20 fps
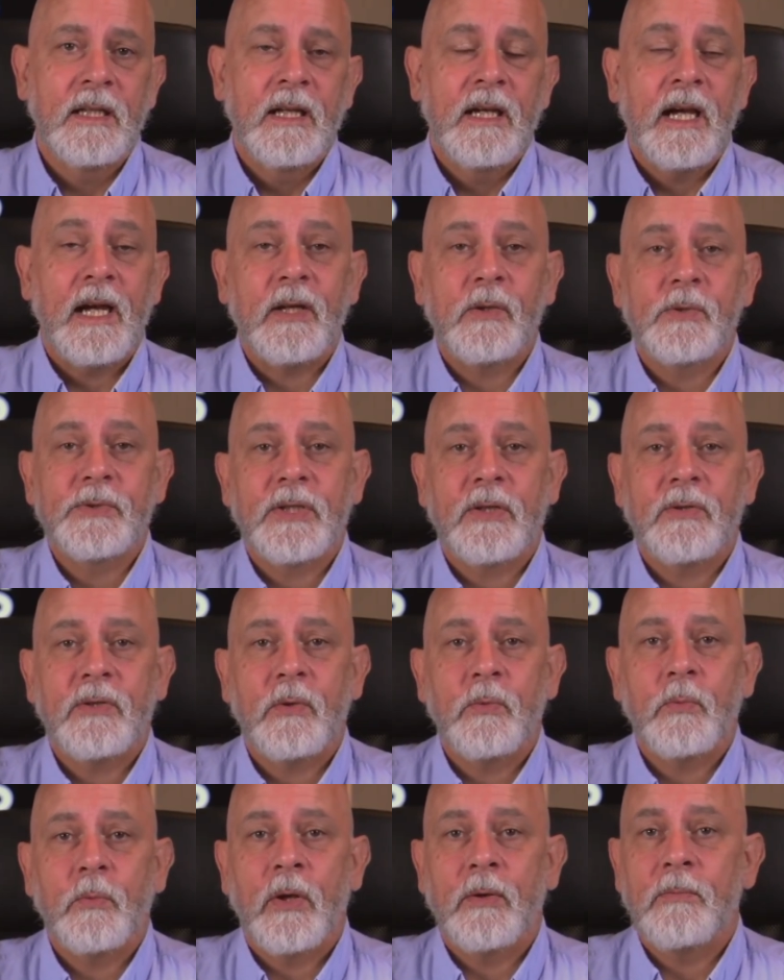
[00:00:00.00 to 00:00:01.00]
I also
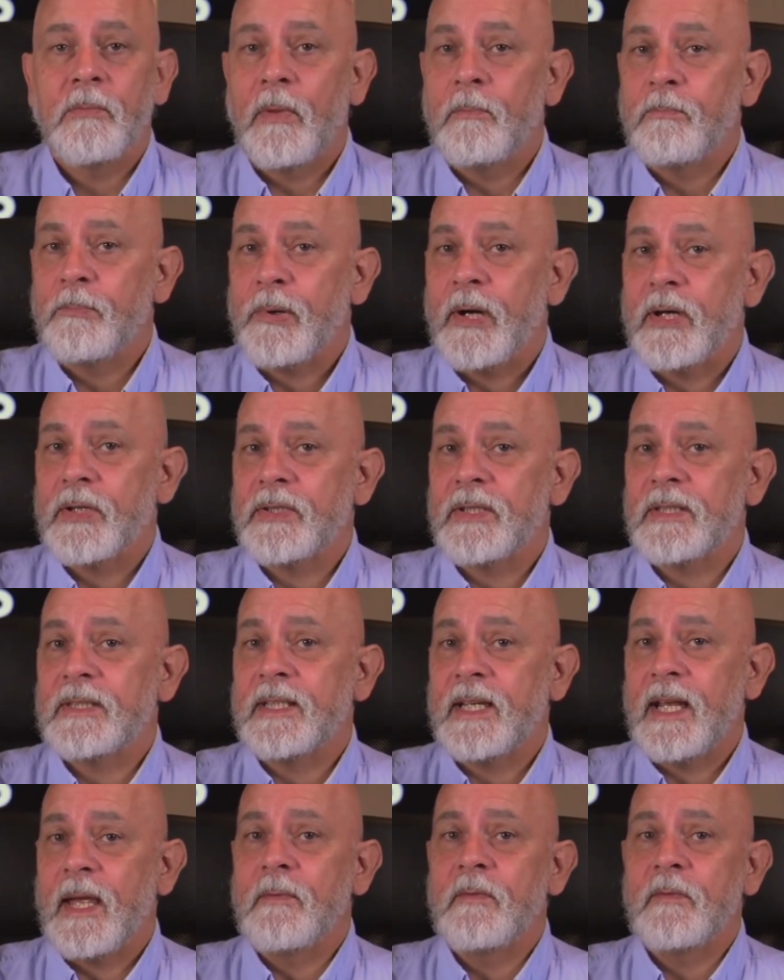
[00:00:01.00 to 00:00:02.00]
don't want pressures
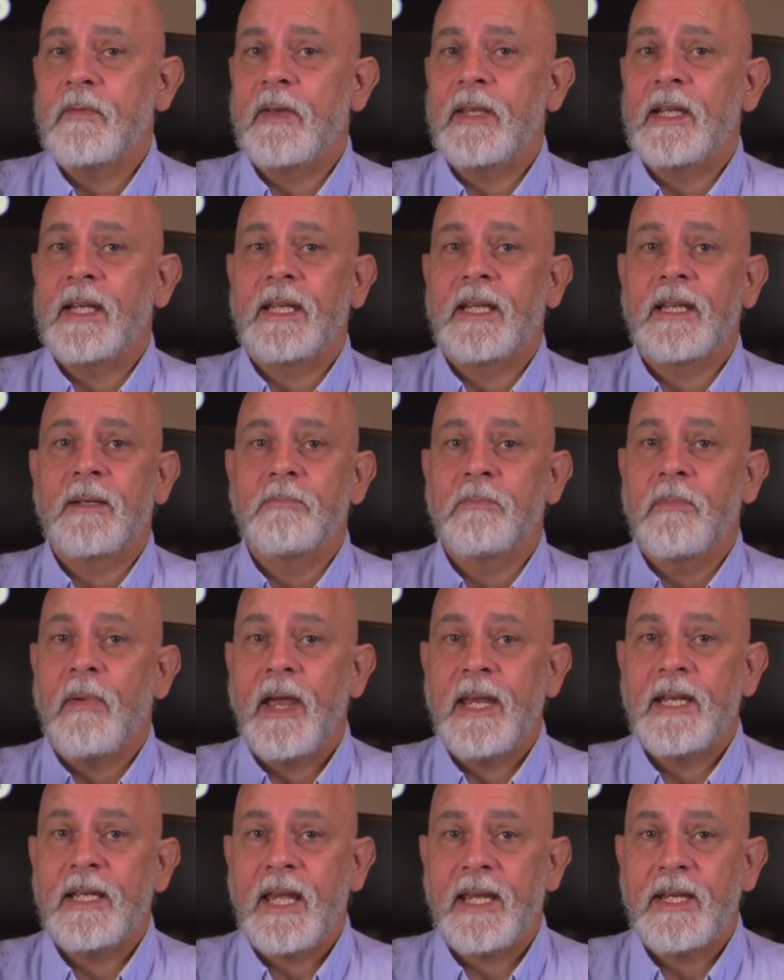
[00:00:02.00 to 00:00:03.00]
that I'm feeling in
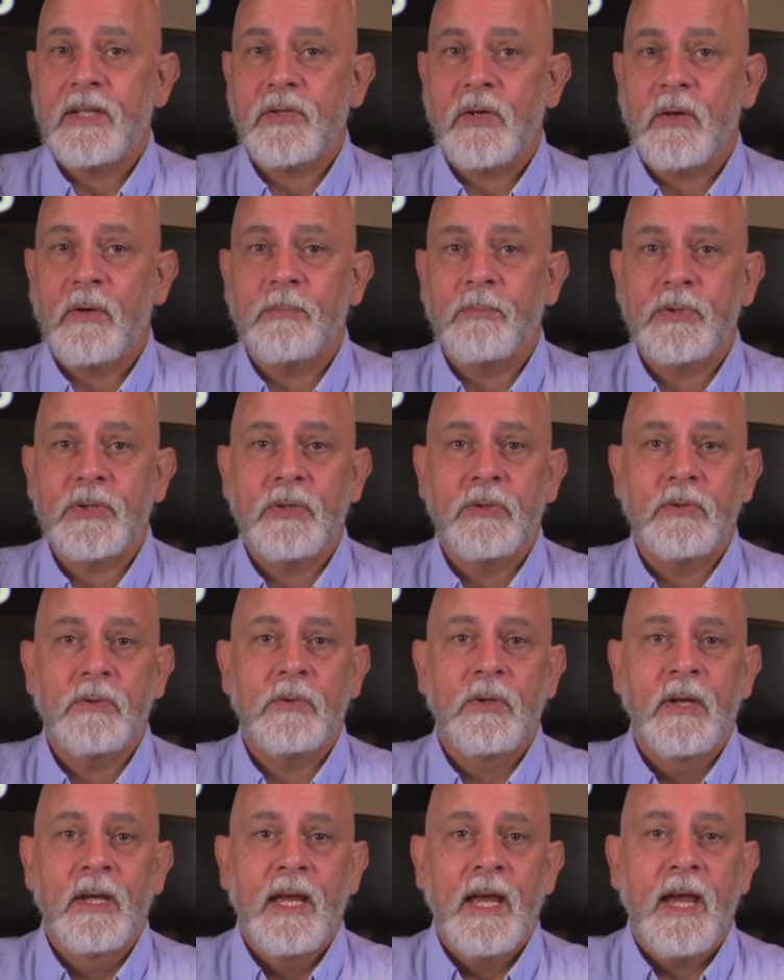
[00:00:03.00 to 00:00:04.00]
my day job to
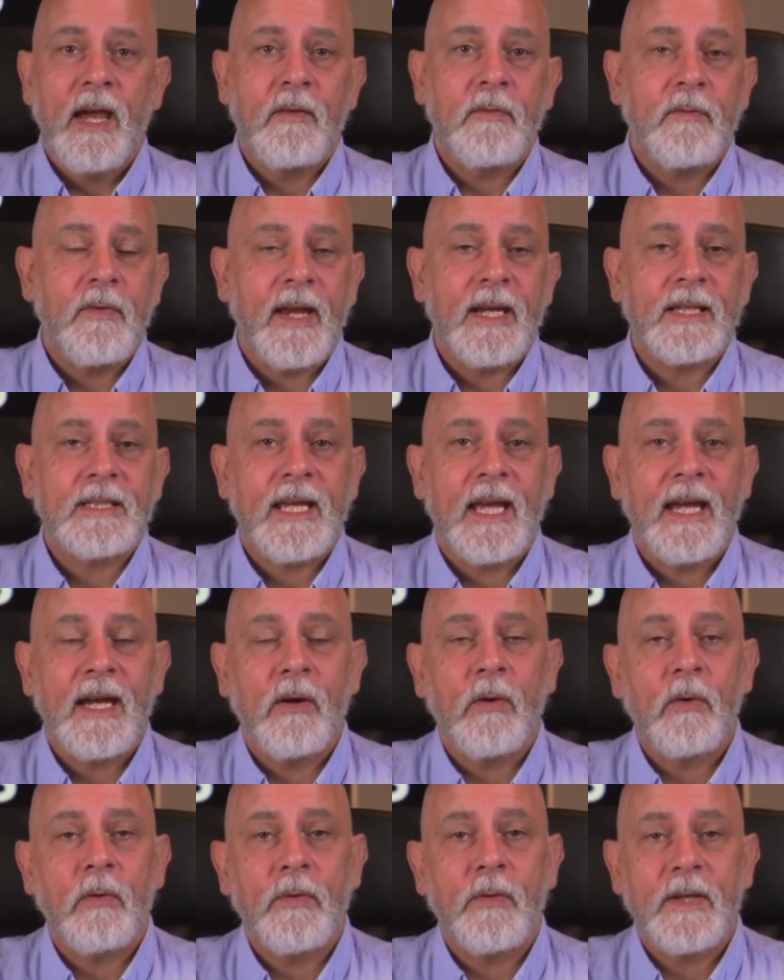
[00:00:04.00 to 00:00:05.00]
affect
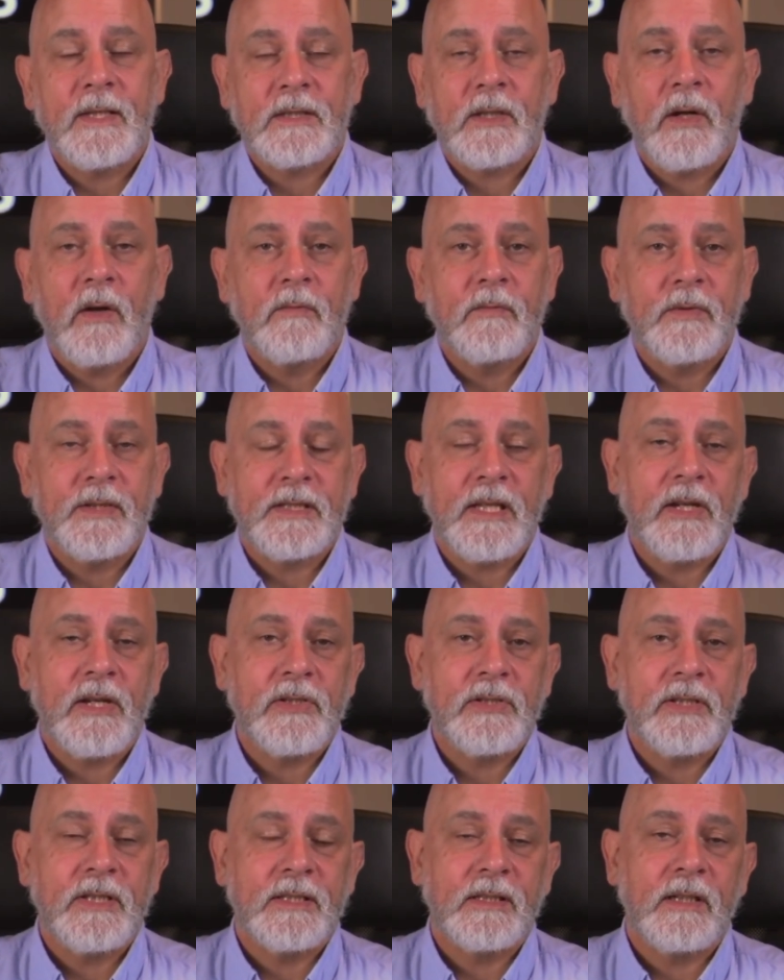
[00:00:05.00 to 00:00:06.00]
how this
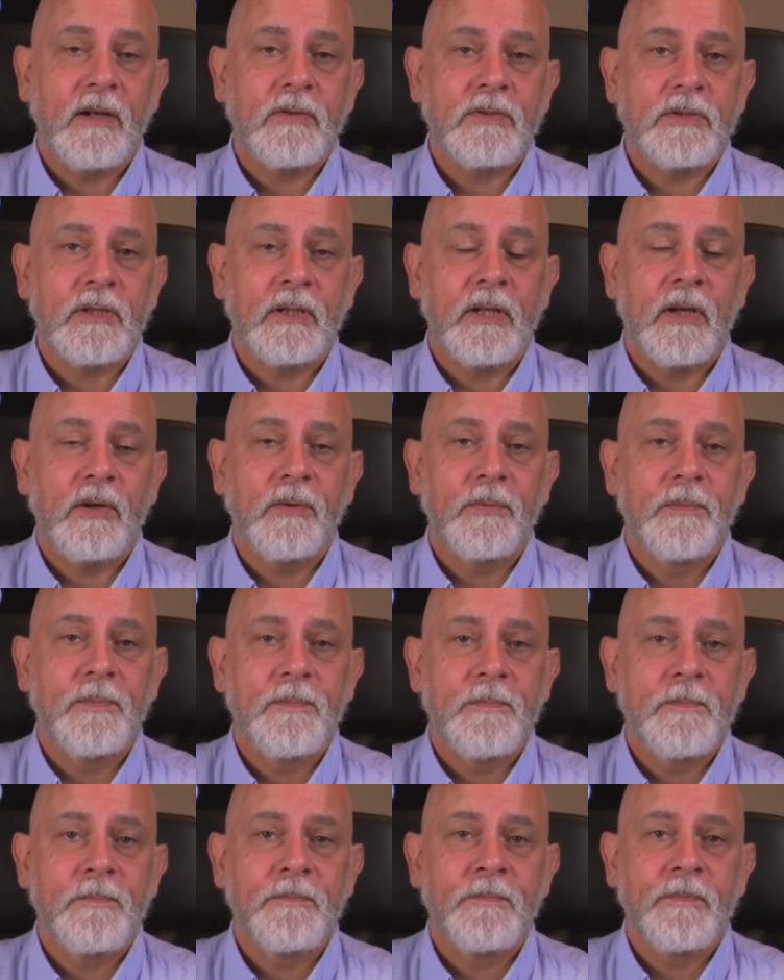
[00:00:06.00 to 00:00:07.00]
conversation is going to go.
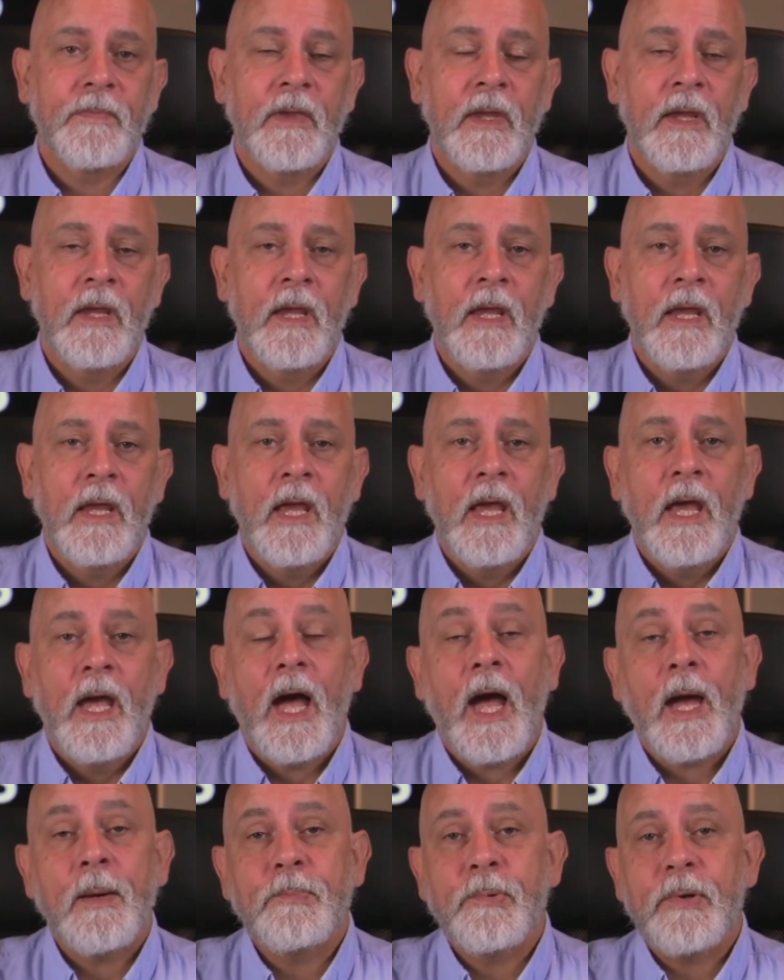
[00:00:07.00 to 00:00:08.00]

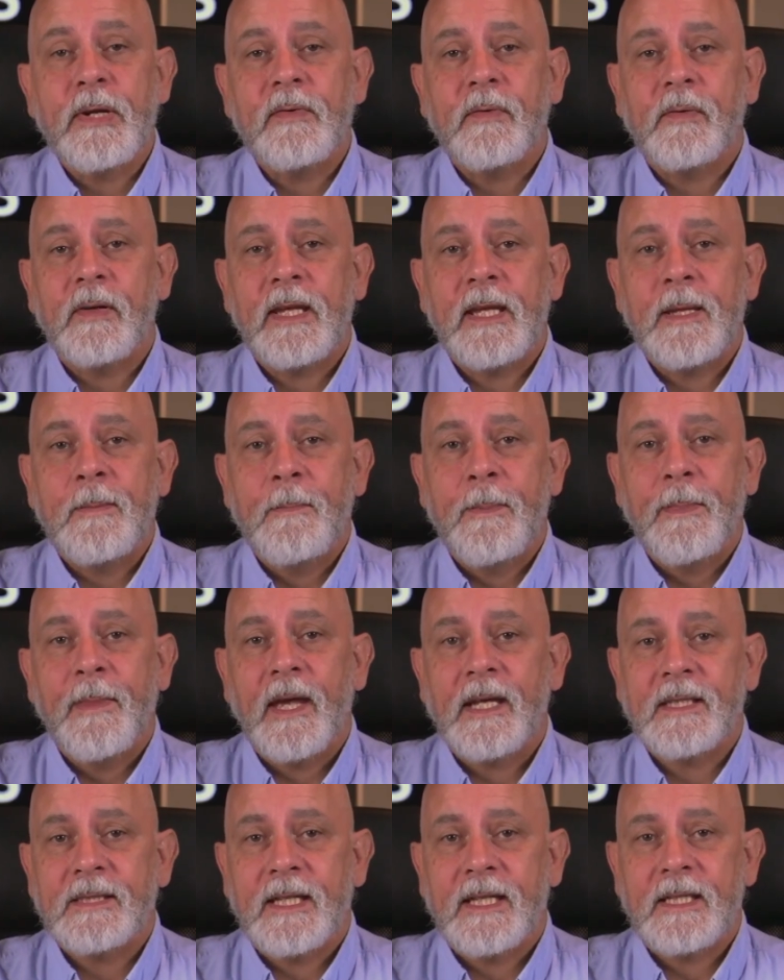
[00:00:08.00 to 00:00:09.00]
I briefly
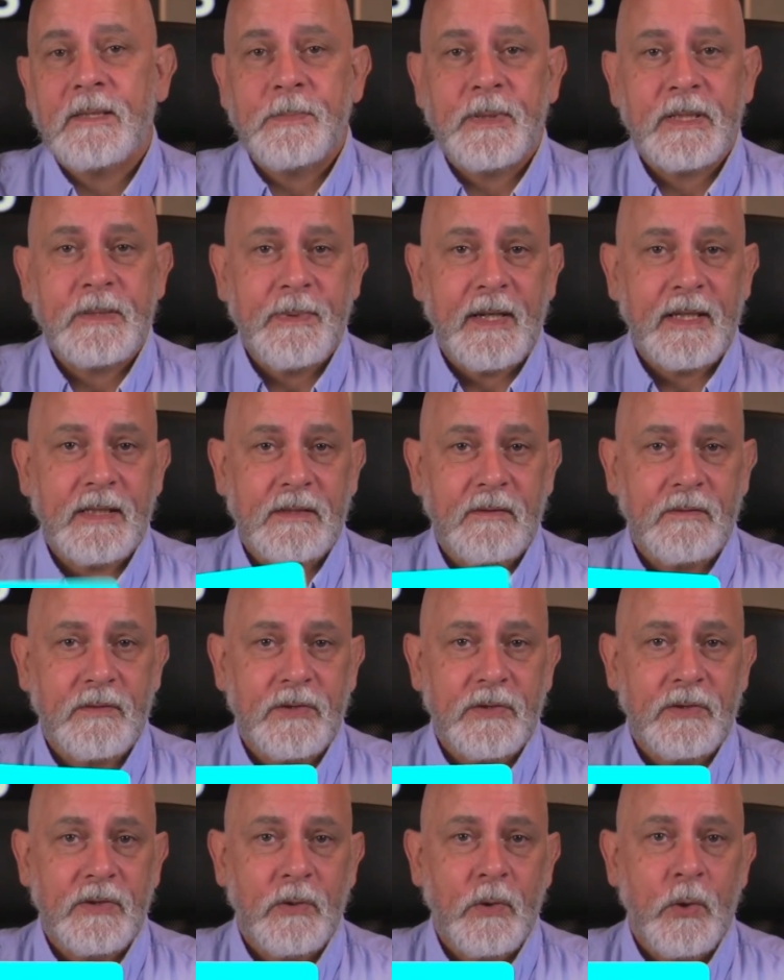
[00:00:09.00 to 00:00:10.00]
assess
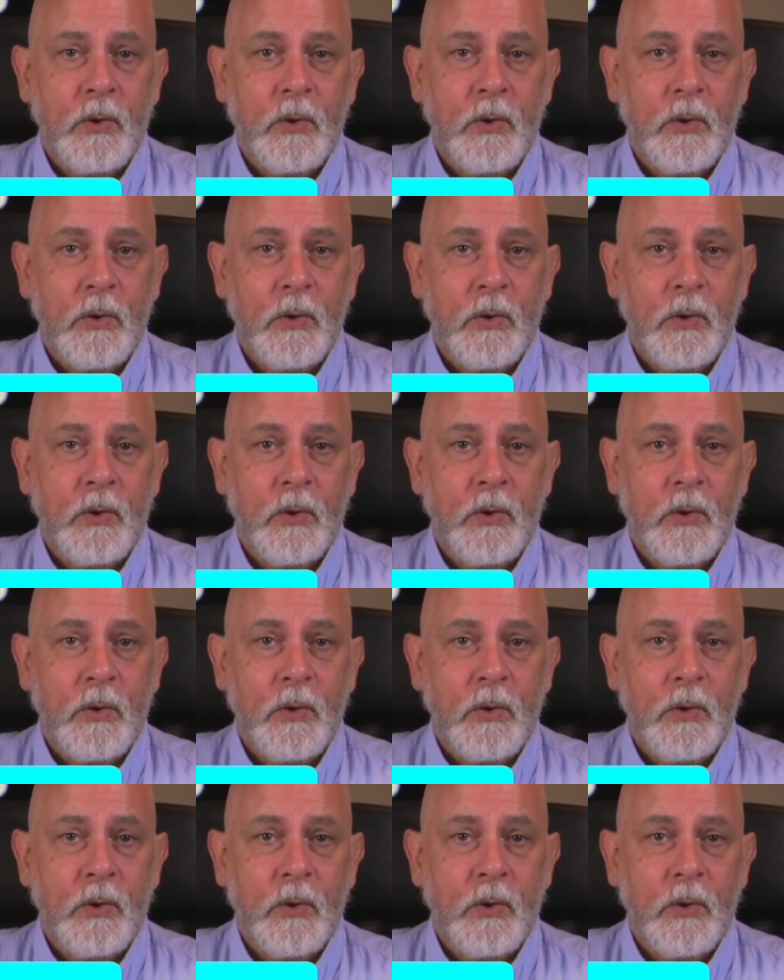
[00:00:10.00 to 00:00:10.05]
perspectives.